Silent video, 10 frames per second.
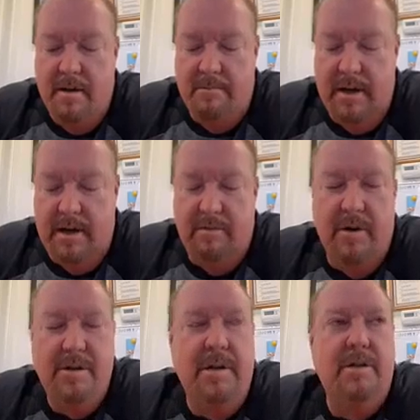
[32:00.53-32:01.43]
But it
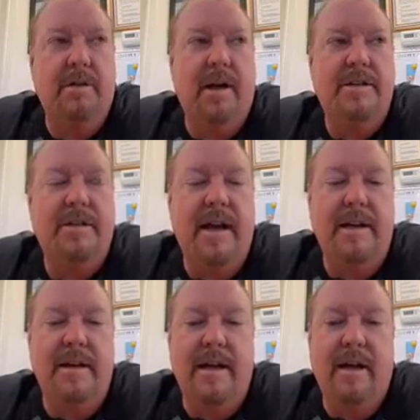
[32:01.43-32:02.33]
wasn't until I
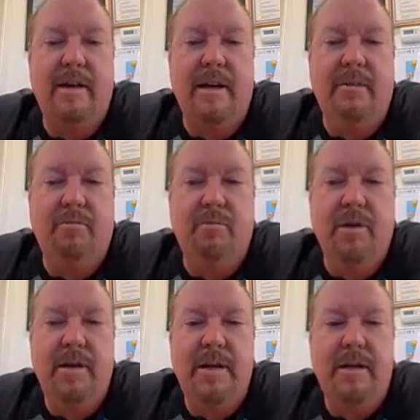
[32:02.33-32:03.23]
sat down and
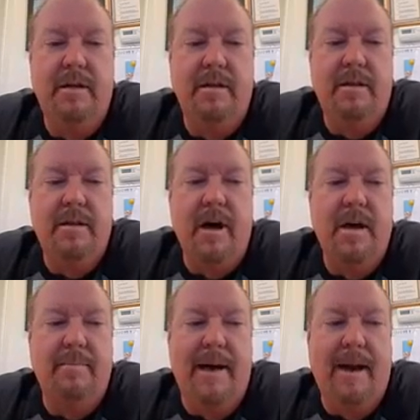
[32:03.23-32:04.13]
really
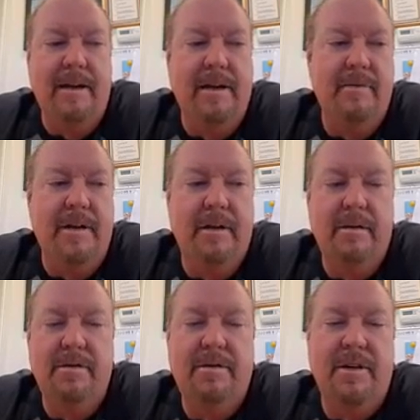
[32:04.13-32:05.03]
thought about it. We
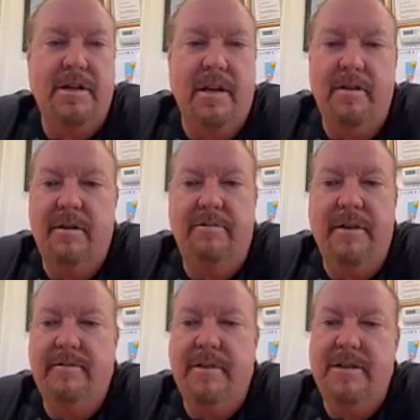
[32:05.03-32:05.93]
hear
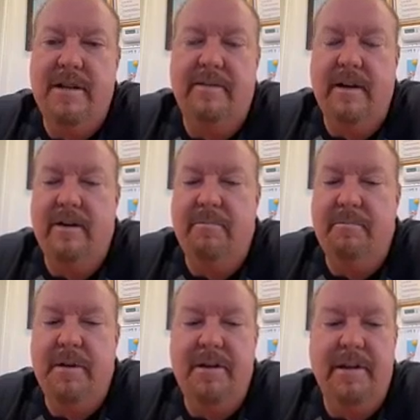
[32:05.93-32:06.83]
650, 700
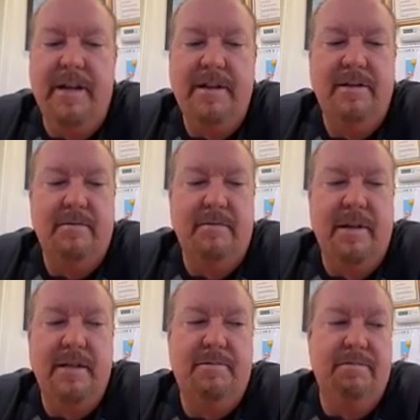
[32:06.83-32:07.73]
million. That's
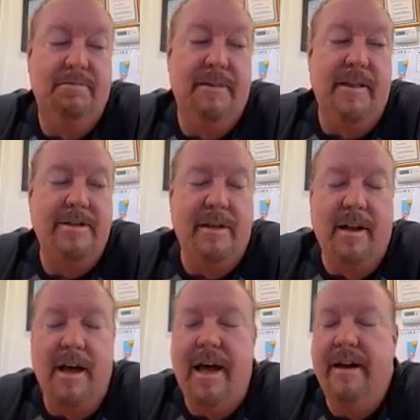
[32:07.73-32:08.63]
wow, that's a
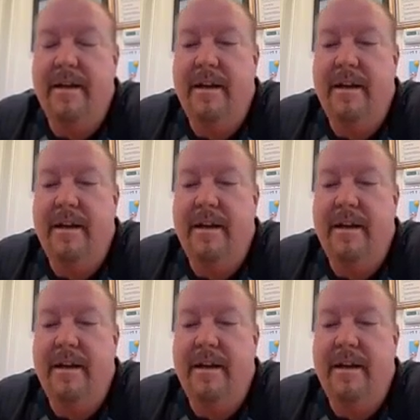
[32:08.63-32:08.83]
lot.